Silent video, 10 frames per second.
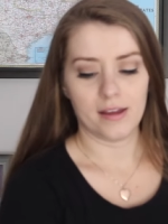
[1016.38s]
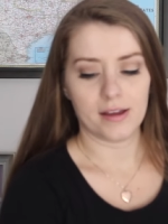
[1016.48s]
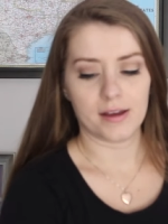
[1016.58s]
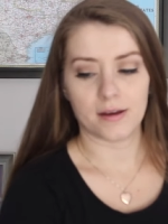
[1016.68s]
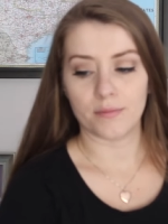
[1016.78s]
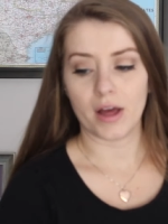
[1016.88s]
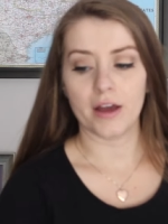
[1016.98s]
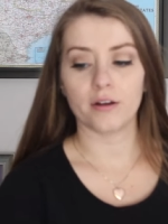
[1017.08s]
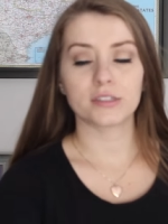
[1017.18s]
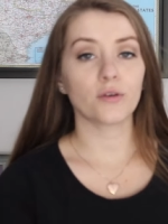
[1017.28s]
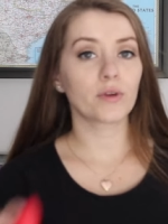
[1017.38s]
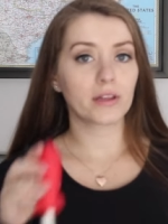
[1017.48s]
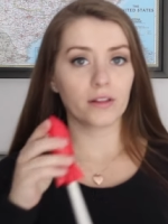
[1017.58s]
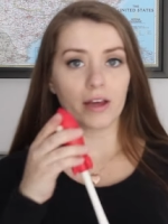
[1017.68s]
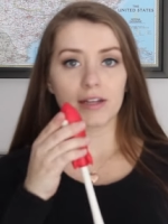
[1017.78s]
Um, I also
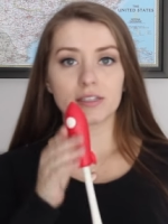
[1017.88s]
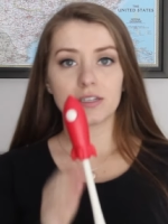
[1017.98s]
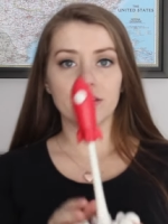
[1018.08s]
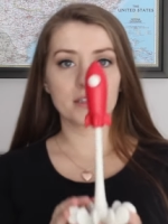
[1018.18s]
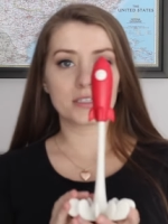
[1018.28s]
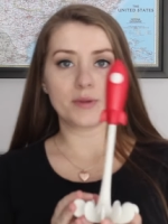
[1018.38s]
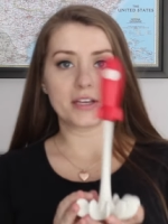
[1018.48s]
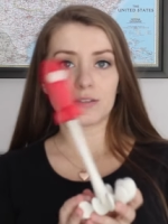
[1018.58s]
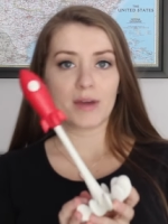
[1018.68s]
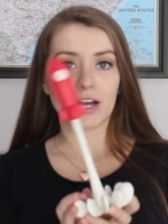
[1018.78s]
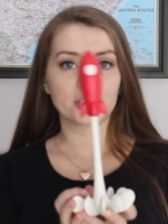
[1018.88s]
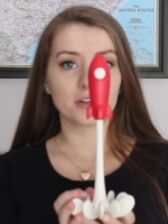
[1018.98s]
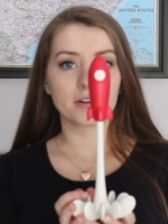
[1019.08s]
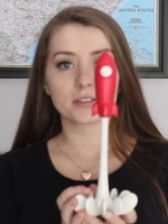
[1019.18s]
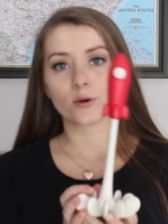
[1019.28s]
really liked the Space
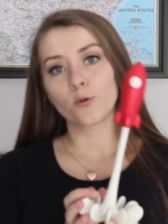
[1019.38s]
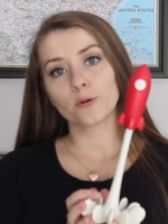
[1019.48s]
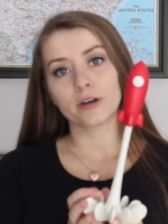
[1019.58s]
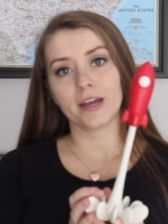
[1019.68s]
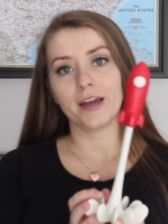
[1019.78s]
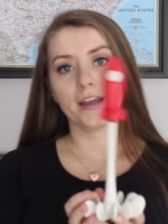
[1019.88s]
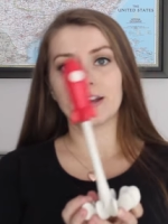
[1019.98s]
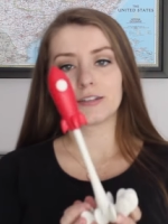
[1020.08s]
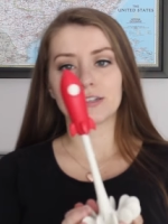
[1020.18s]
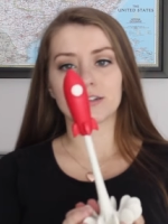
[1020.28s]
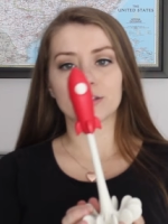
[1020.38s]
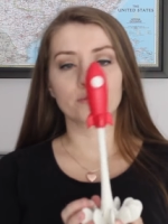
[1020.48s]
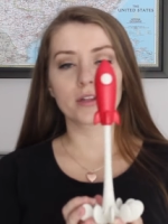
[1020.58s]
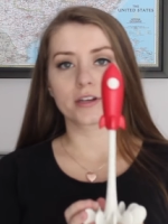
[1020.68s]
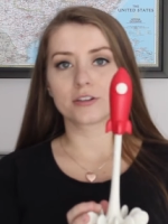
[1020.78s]
Masher. It's cool looking, and it does a
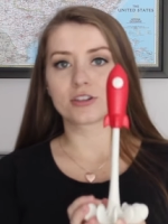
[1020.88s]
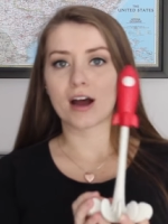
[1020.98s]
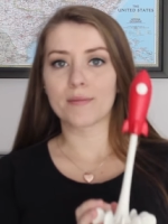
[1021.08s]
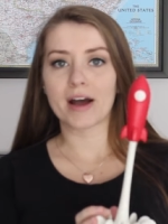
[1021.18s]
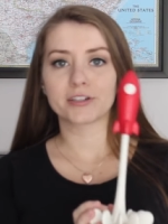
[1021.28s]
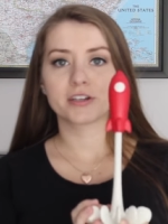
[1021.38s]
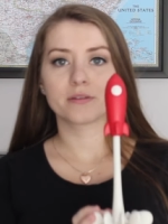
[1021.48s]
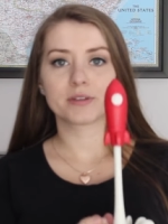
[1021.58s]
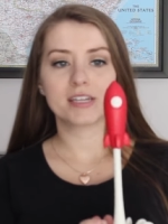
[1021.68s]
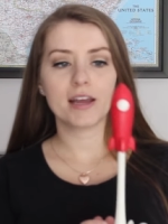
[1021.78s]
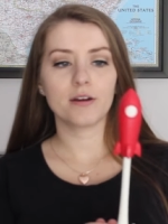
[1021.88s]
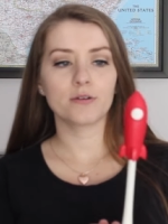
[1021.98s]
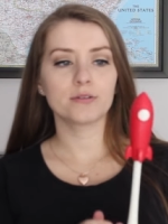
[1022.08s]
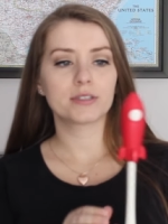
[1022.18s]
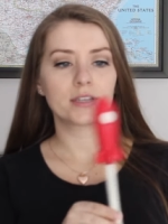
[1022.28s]
really good job mashing the
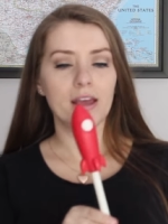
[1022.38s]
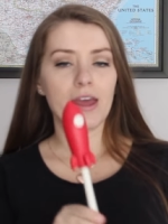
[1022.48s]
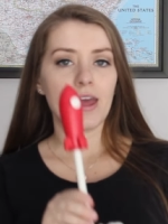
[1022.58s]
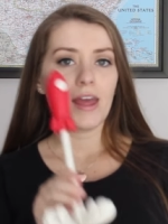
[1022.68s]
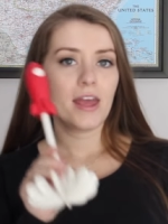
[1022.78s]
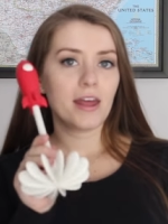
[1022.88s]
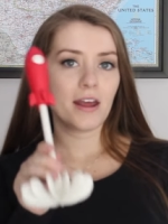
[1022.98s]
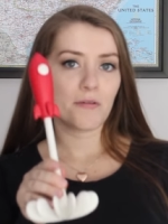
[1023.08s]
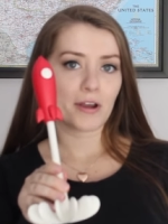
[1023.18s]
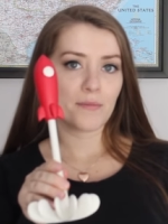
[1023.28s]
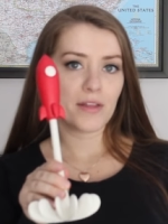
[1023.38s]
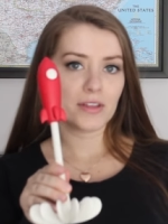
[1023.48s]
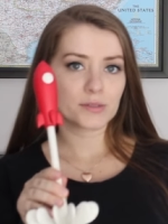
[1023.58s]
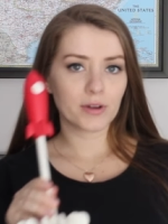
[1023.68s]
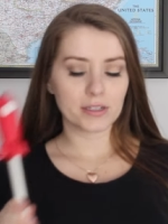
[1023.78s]
potatoes, and I recommend
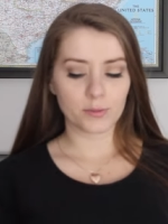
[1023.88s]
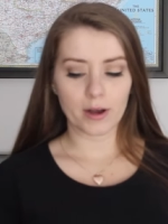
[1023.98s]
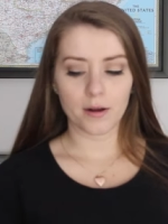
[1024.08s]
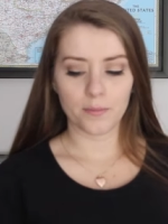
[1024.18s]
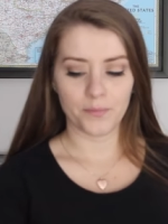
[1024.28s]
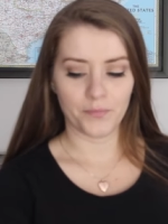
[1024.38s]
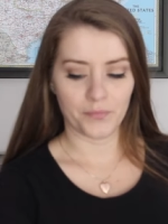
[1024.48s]
this one as well.